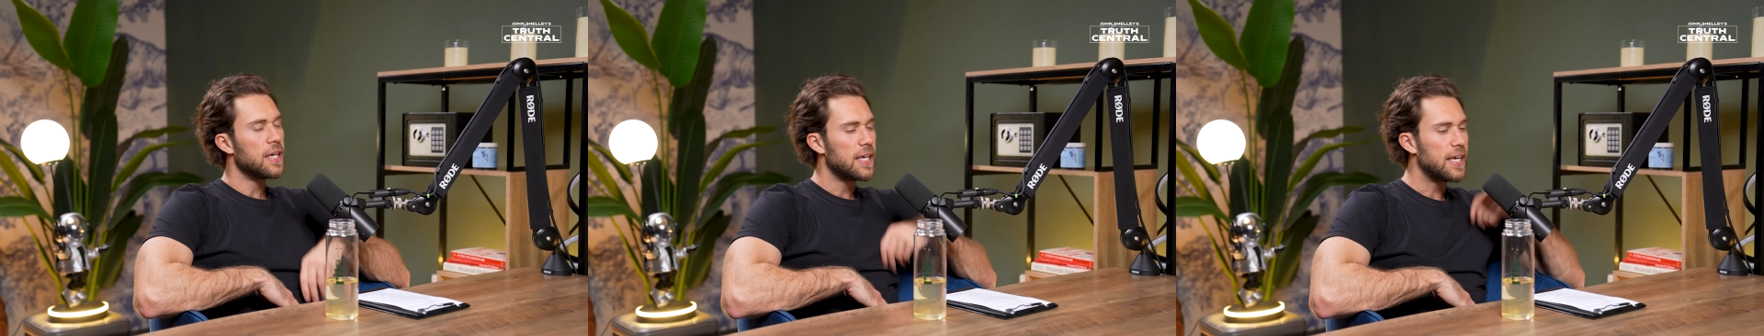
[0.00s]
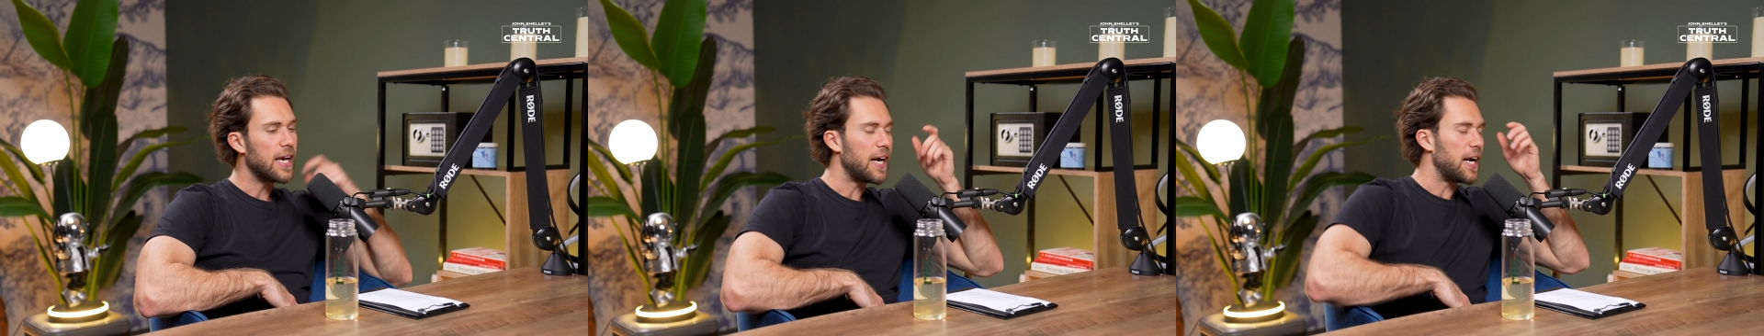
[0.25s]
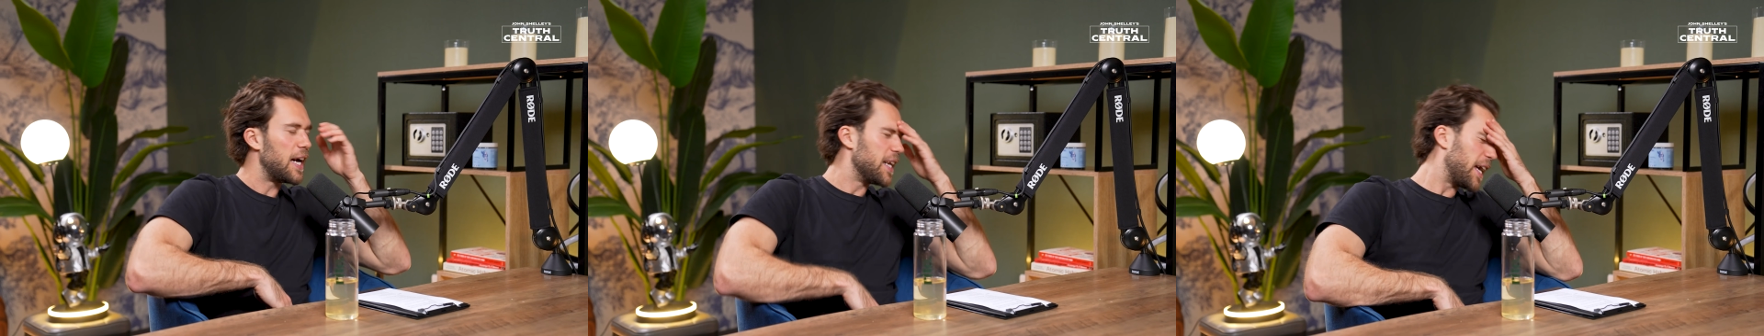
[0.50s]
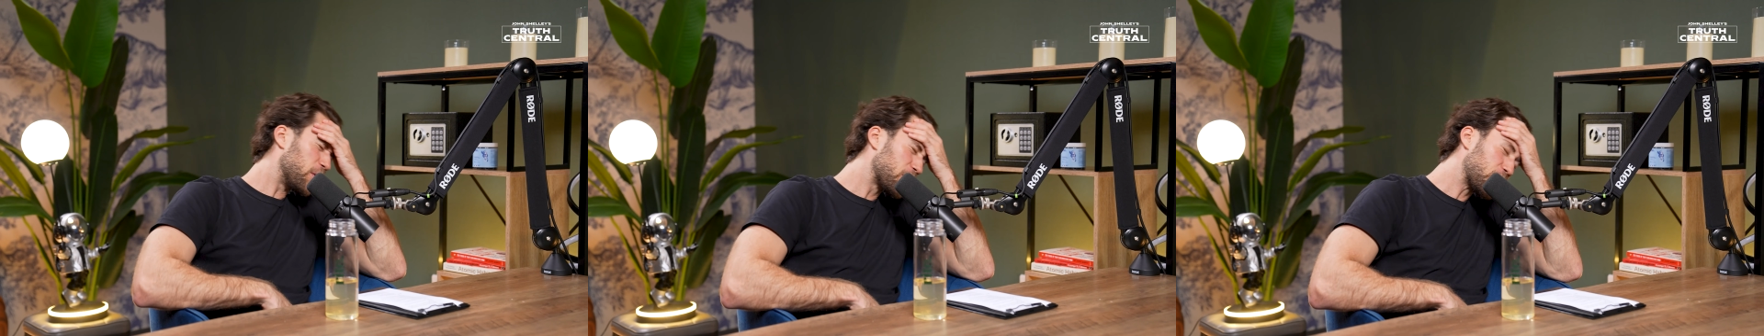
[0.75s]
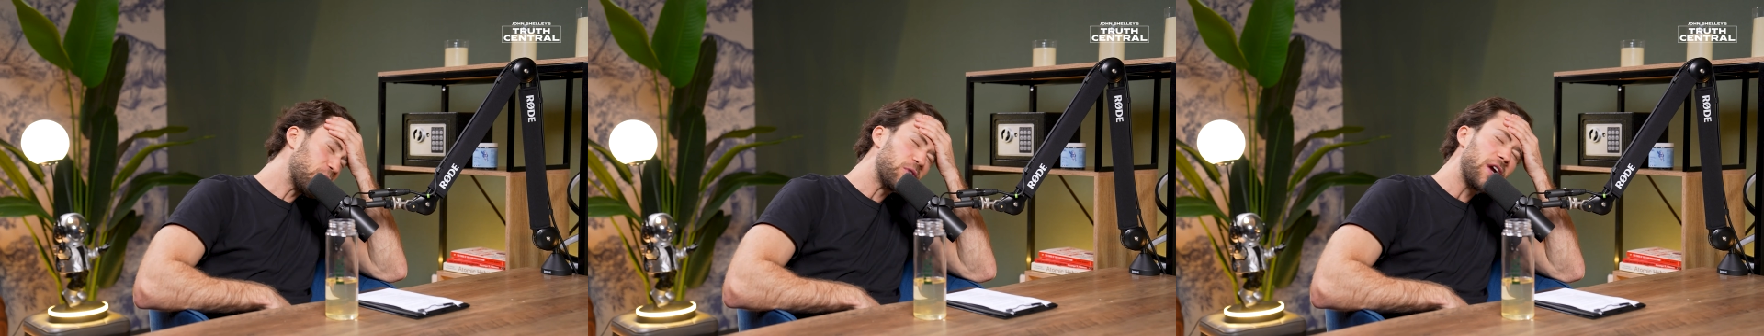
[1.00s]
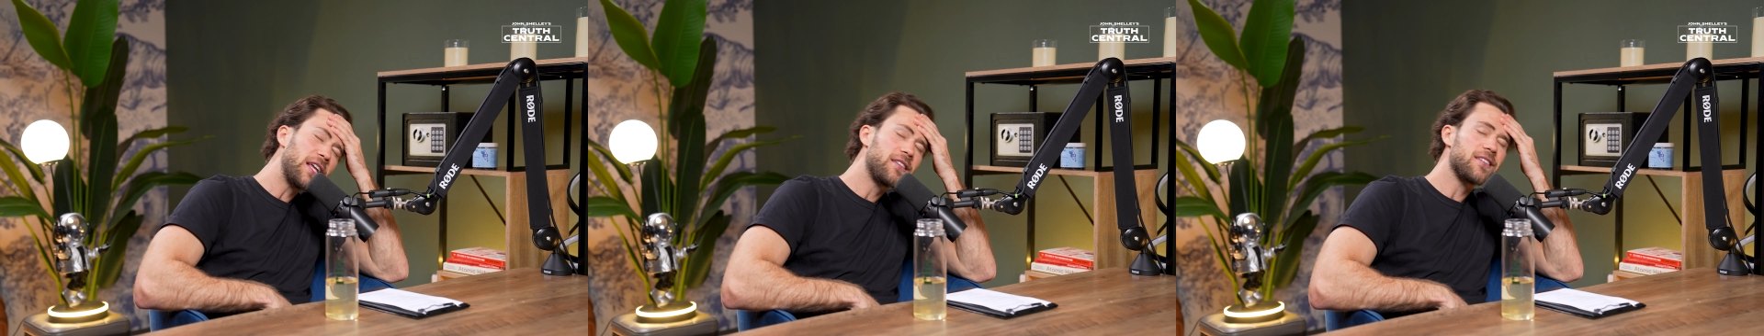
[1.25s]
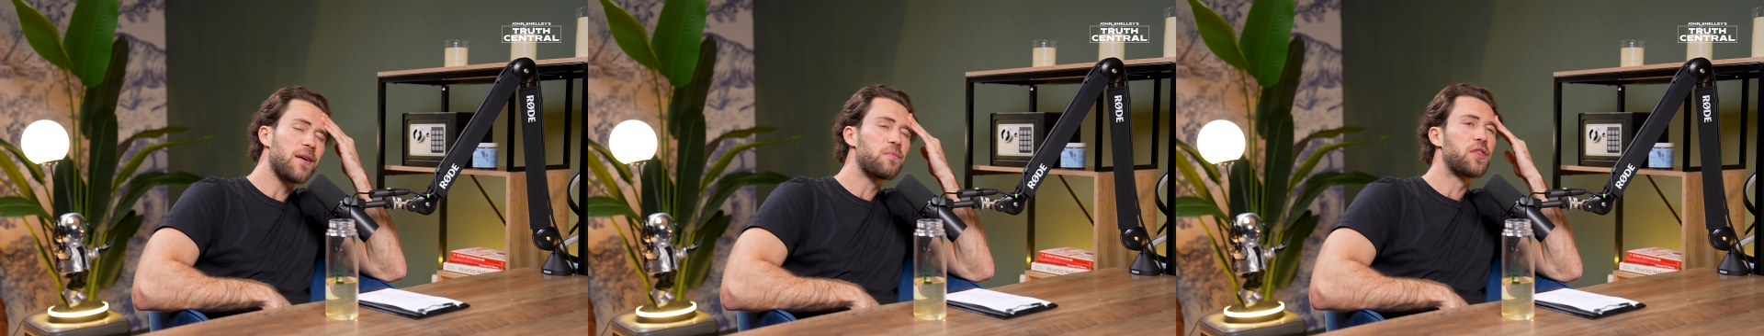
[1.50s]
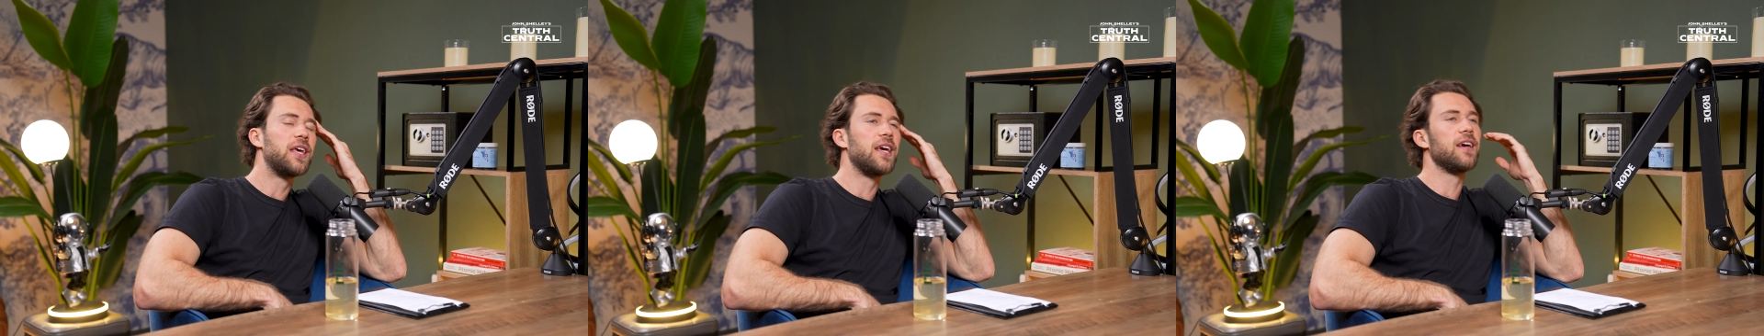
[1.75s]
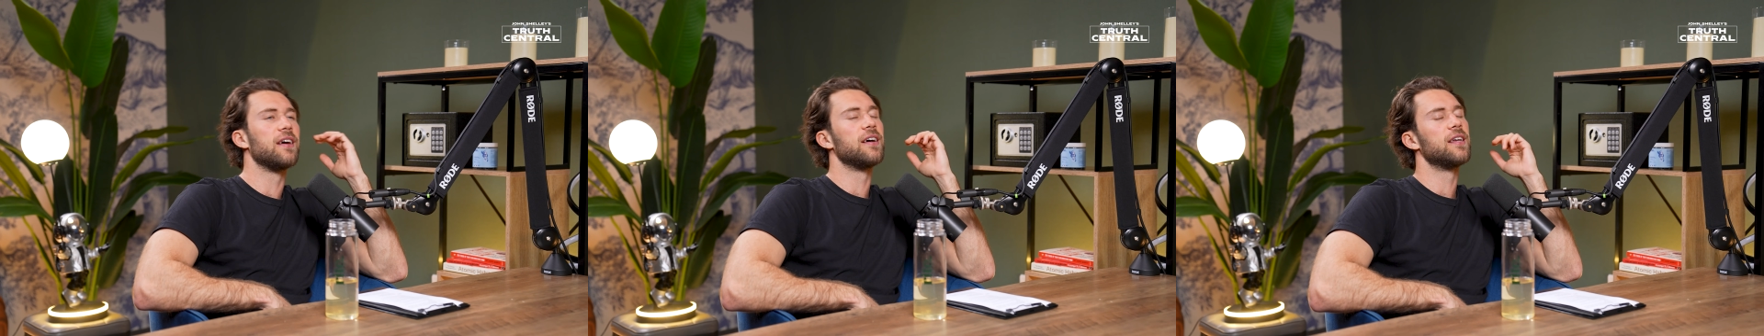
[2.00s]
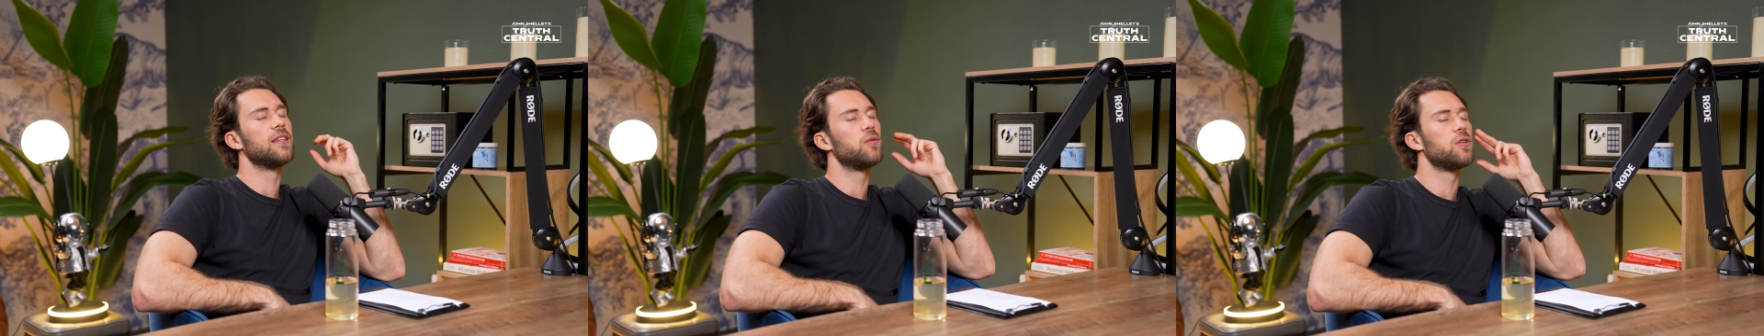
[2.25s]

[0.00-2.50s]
Yeah, and I also read something that